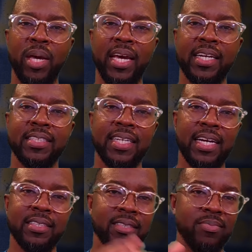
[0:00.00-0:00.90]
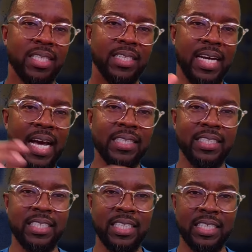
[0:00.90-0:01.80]
man, because they got some
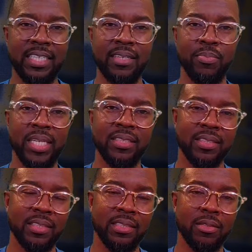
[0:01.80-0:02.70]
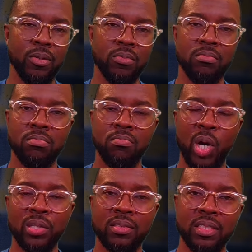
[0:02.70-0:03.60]
technology in that basically is going to
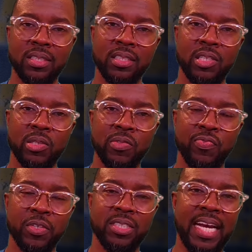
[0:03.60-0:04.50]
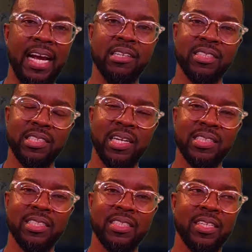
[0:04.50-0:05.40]
mark the first downs and all
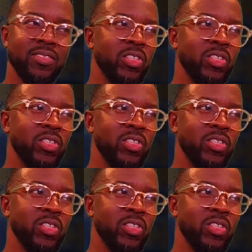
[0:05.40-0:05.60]
this stuff.